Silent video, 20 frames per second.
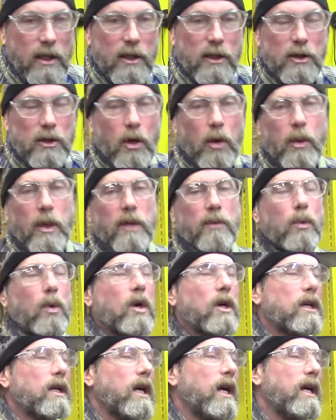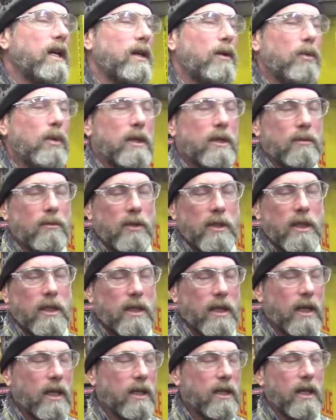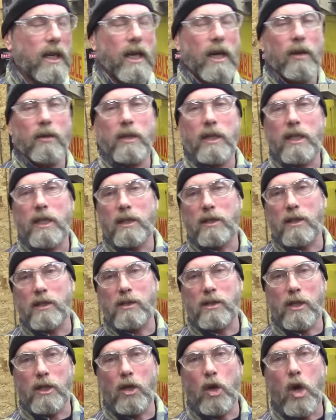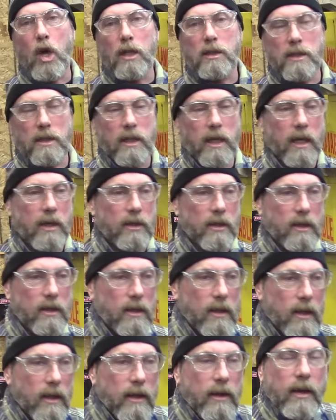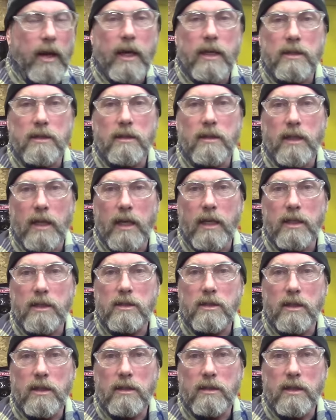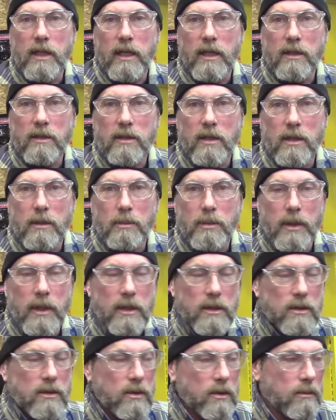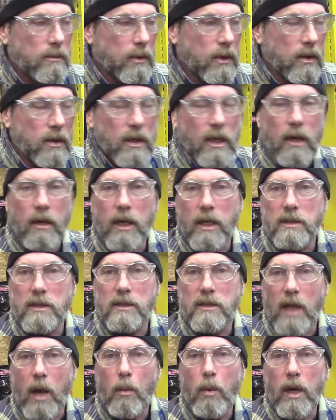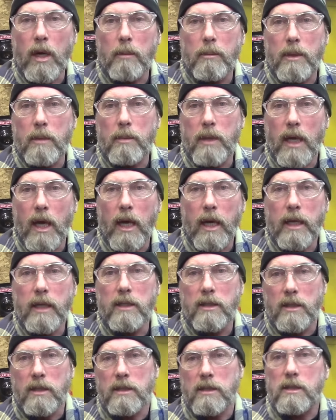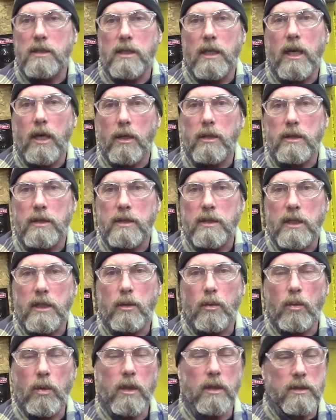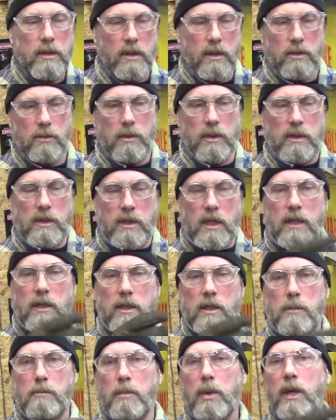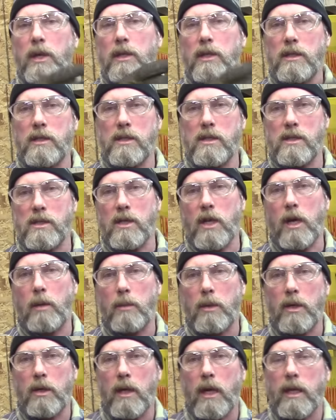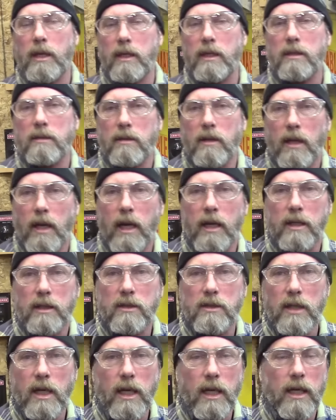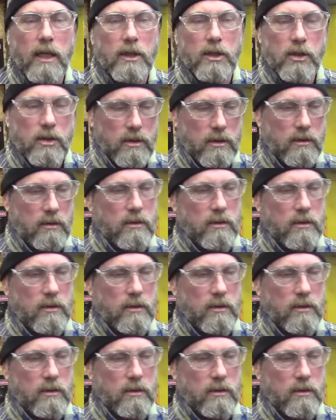So we work on it one weekend, and we get this thing all together, and he's going to take it to the place to do a burnout. And I says, "I want to be behind you and see how this thing works," because we set this pinion snubber on a Dodge.